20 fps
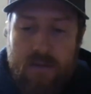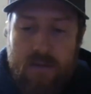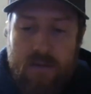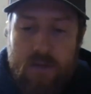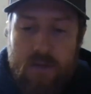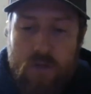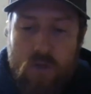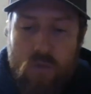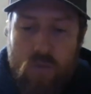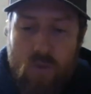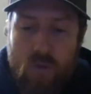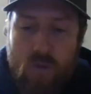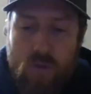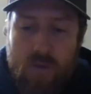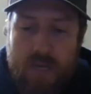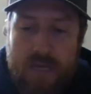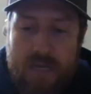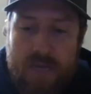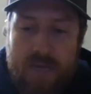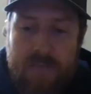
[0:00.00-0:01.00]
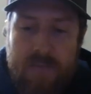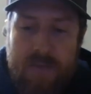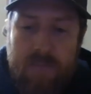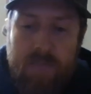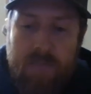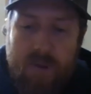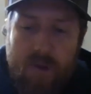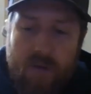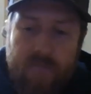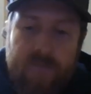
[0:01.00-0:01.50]
You will keep in
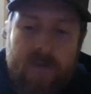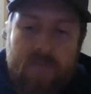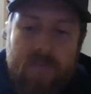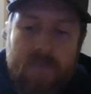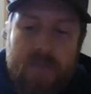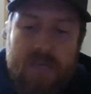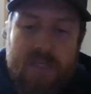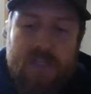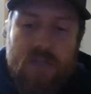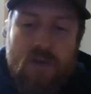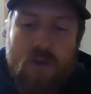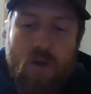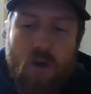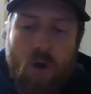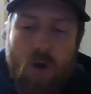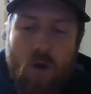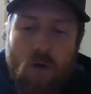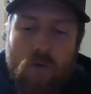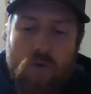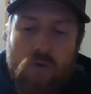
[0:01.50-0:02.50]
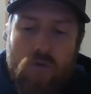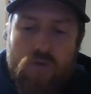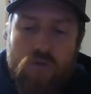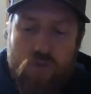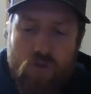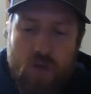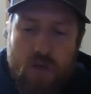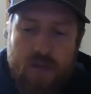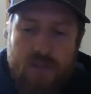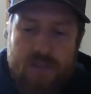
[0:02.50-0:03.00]
perfect peace all who
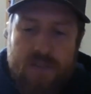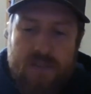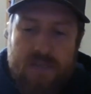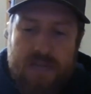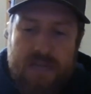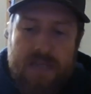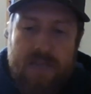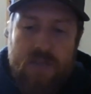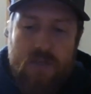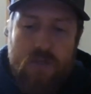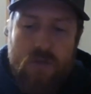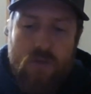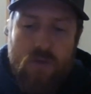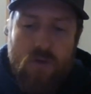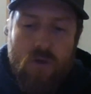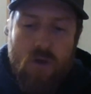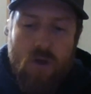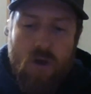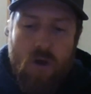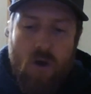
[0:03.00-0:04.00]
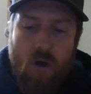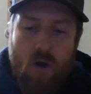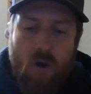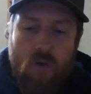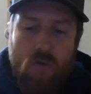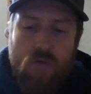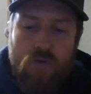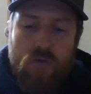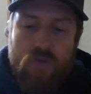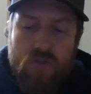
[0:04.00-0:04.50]
trust in you, all
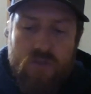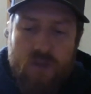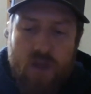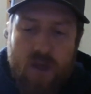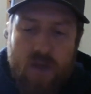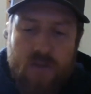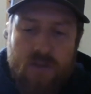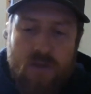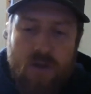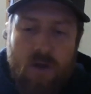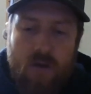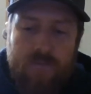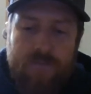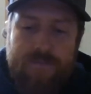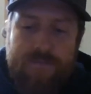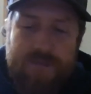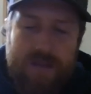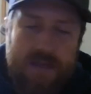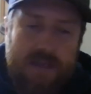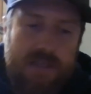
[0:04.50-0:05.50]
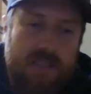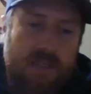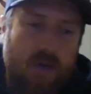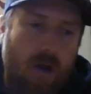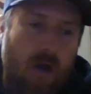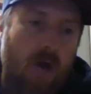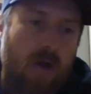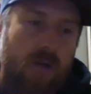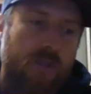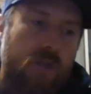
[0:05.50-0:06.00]
whose thoughts are fixed
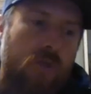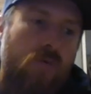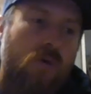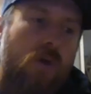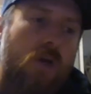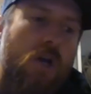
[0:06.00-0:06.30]
on you.